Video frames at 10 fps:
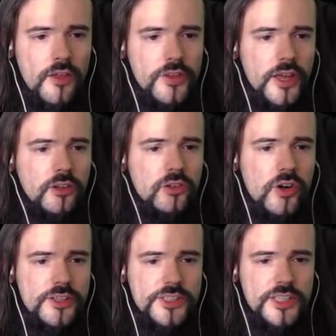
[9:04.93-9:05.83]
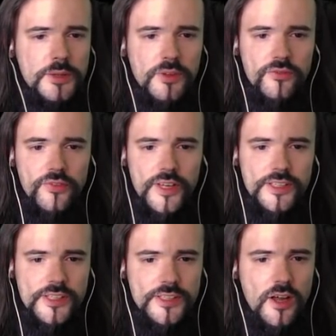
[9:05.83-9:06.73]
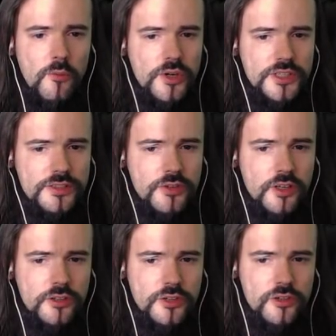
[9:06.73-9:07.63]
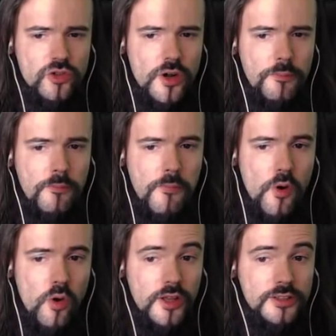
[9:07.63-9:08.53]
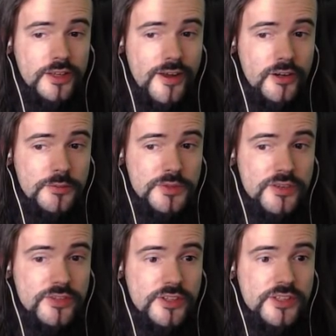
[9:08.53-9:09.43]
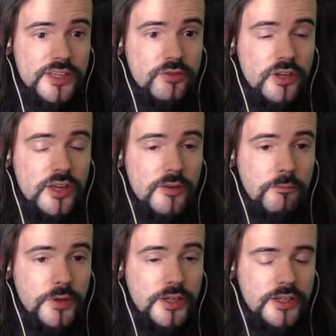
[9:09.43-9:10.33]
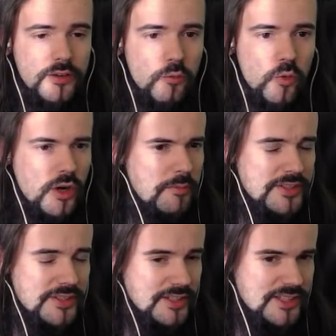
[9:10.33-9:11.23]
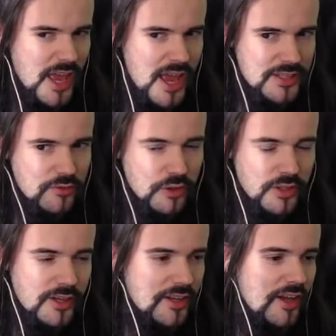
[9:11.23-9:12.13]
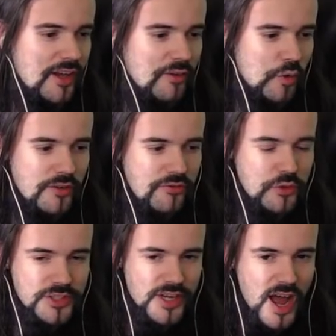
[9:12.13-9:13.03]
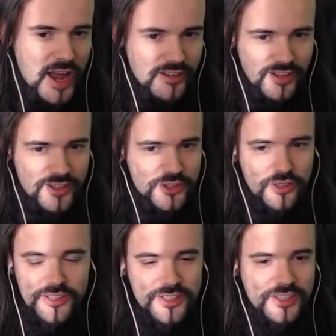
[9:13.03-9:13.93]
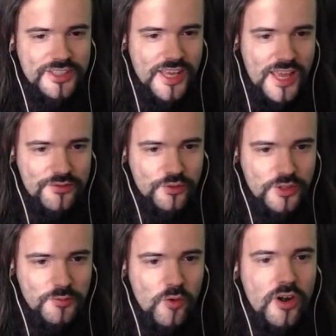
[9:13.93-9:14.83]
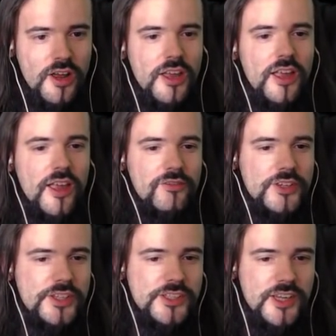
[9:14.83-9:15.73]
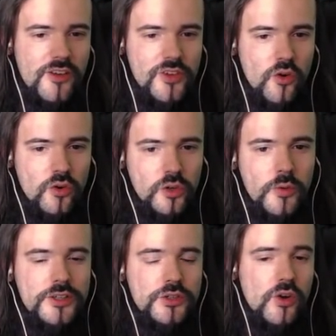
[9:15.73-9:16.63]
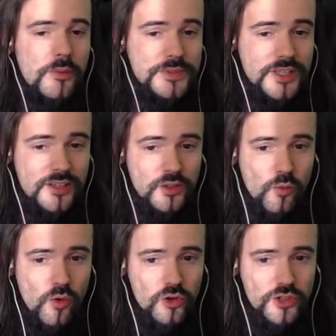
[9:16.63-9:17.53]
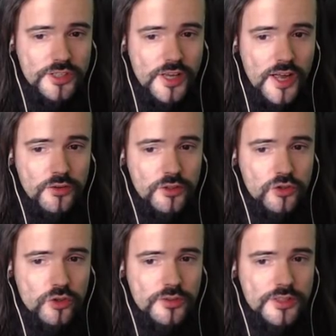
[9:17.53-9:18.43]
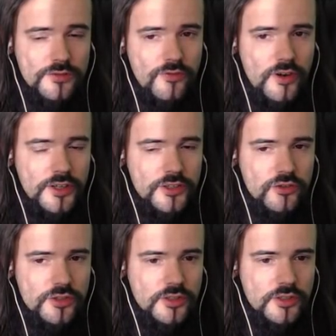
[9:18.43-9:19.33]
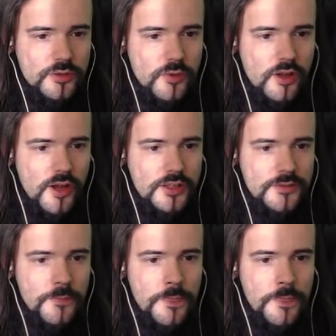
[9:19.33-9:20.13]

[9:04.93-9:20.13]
The Elder Unstable phase is now more difficult. You can drop more Elder items if successfully completed. What do you mean successfully? Like, what if you die? Like, it's not successful anymore? And this is now the only way to obtain the Watch's Eye unique jewel. That's very interesting as well, guys.